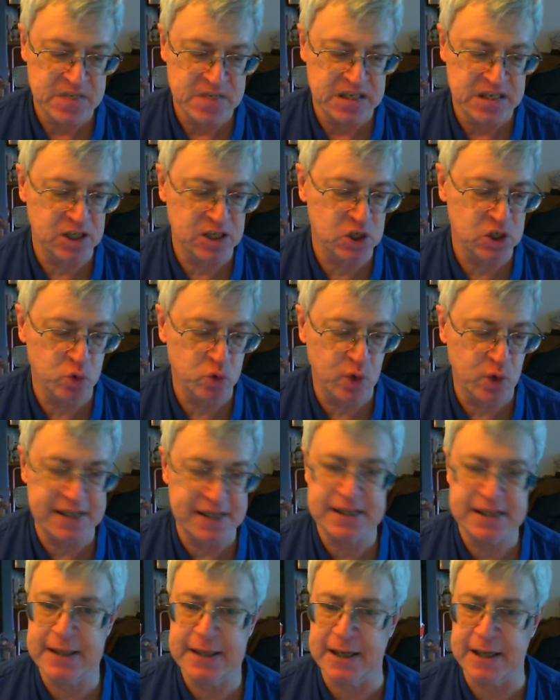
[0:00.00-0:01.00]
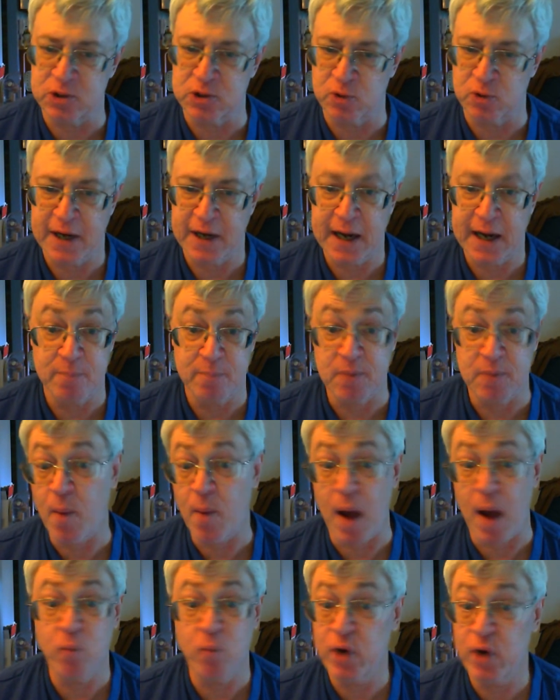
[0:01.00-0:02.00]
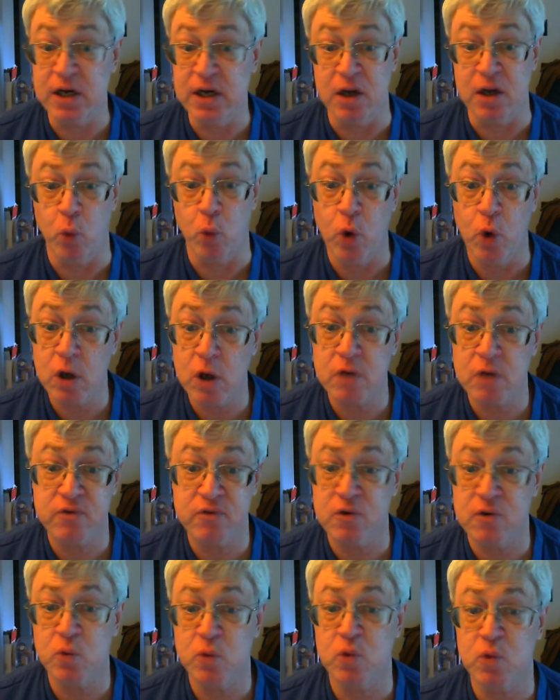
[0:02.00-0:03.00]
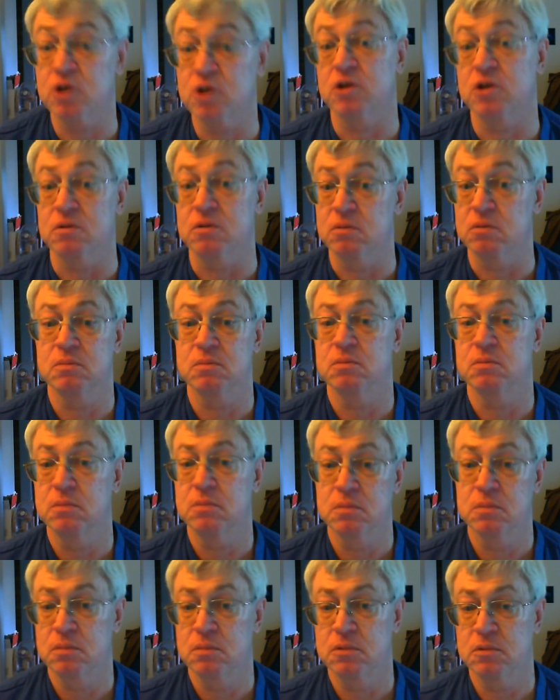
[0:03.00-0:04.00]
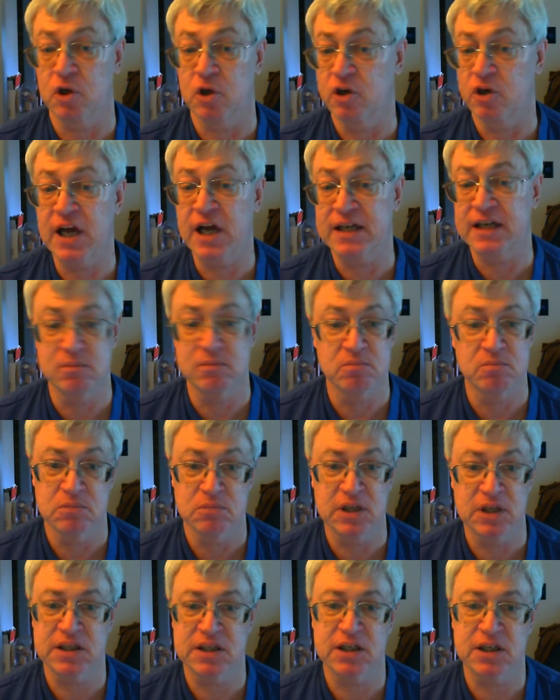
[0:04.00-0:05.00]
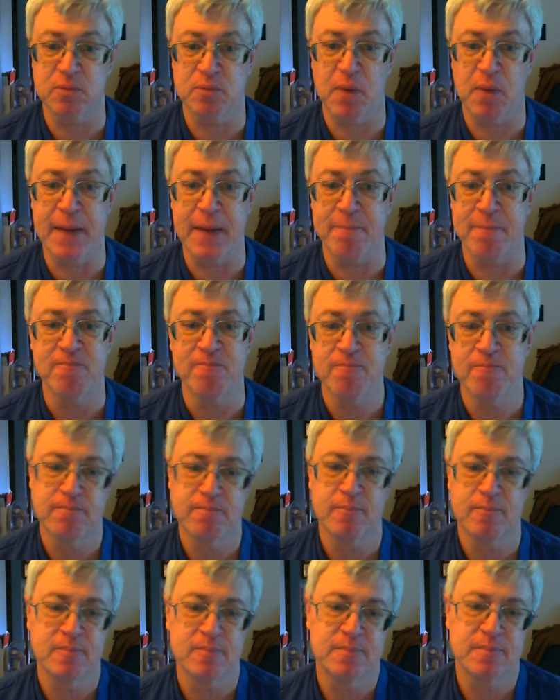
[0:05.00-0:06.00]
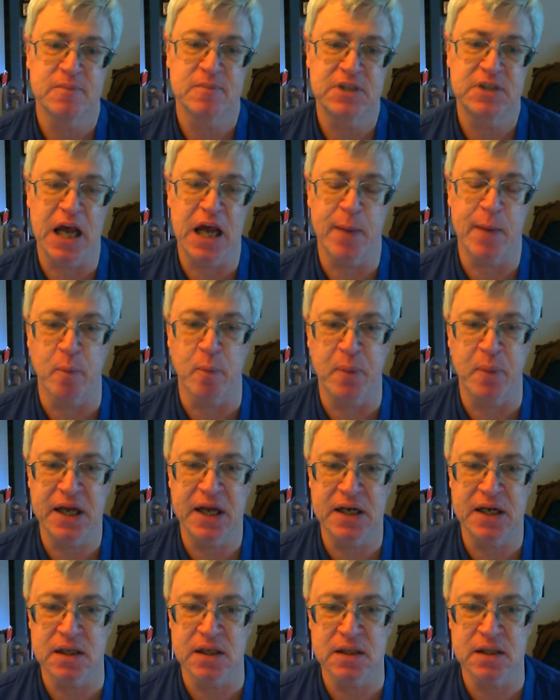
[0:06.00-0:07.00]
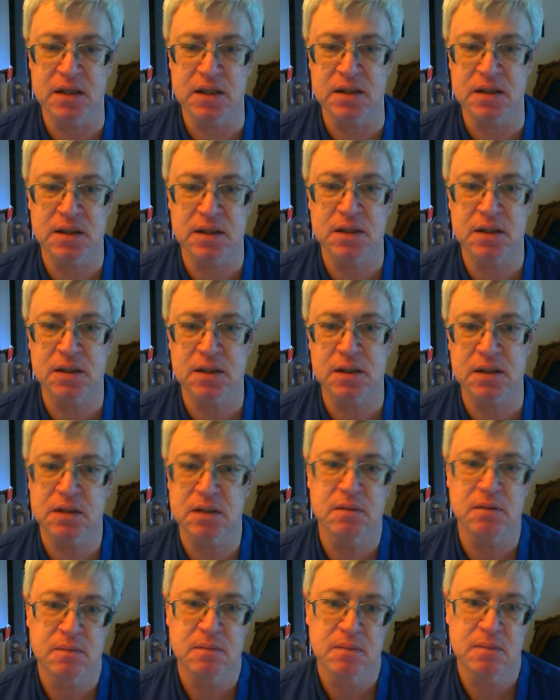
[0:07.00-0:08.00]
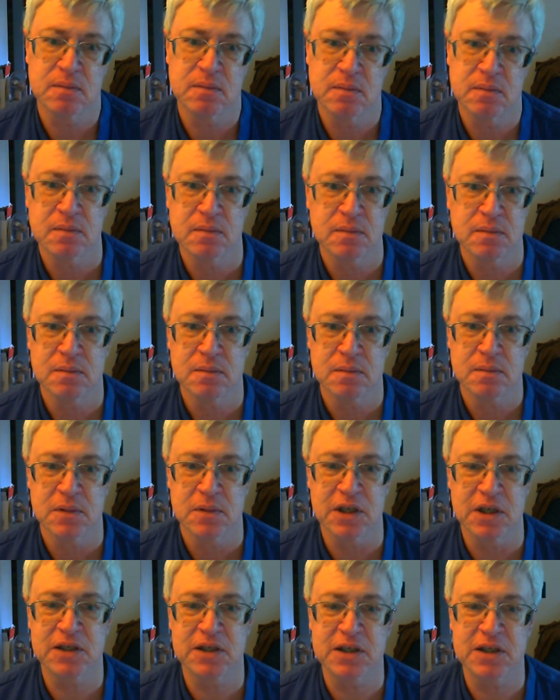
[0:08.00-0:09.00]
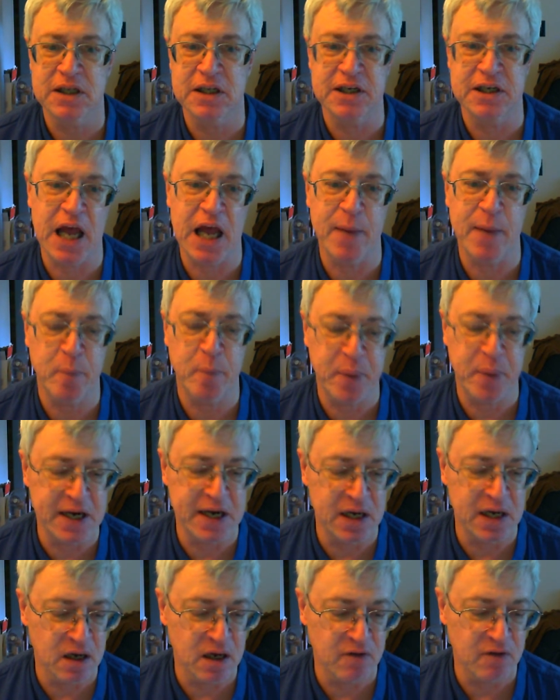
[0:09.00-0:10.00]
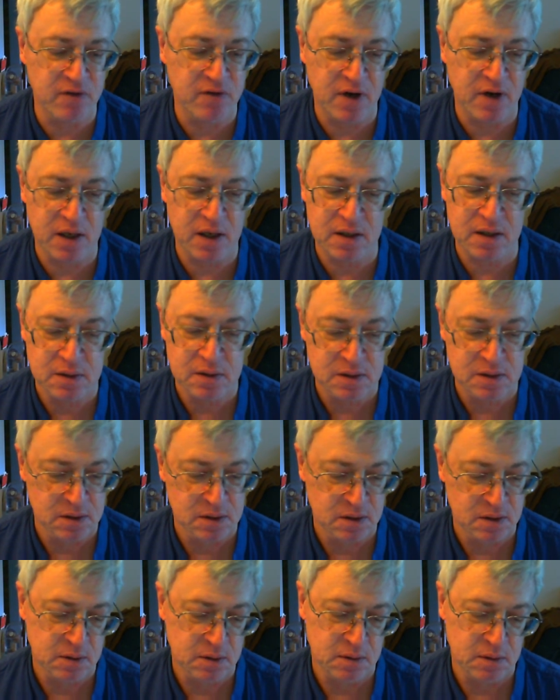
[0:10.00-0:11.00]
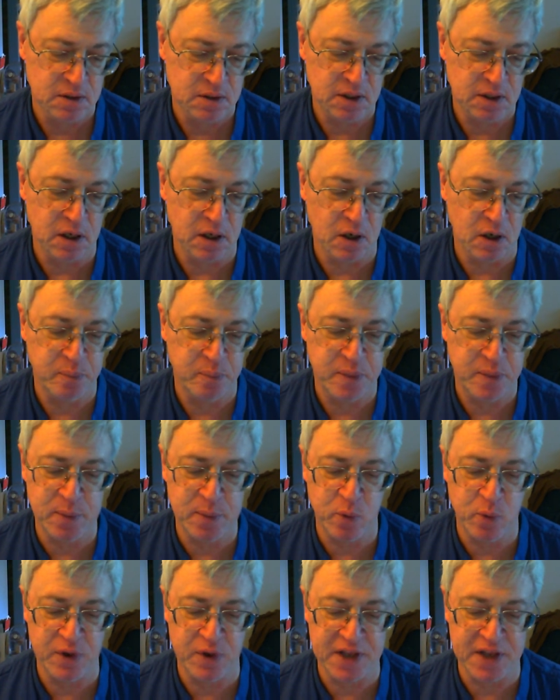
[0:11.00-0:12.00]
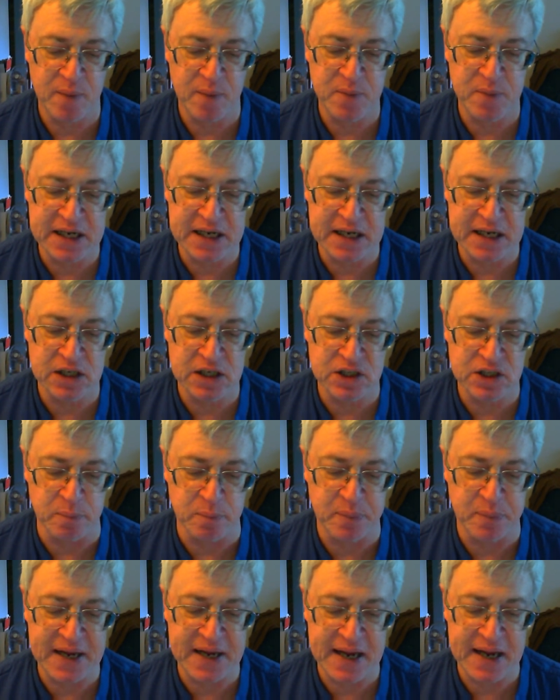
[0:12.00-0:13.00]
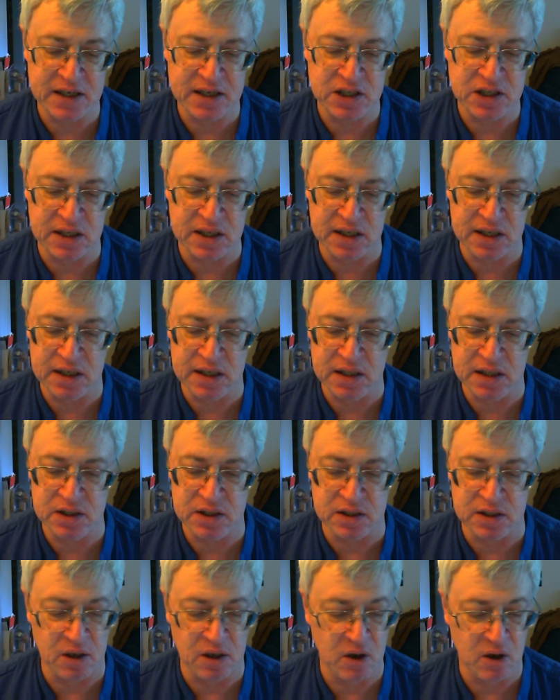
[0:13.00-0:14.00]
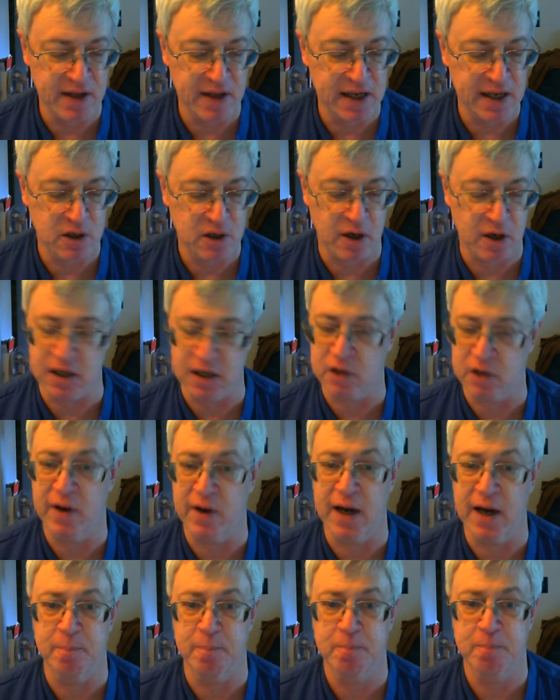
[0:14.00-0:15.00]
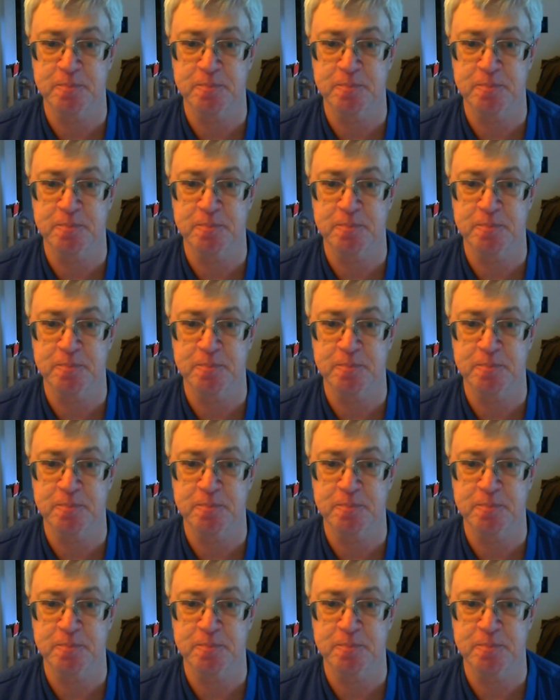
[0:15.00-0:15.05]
This is what it says, okay? I'm reading it word for word. So this isn't my damn opinion. This is the damn opinion of, people with M.D.s and Ph.Ds and all that kind of crap.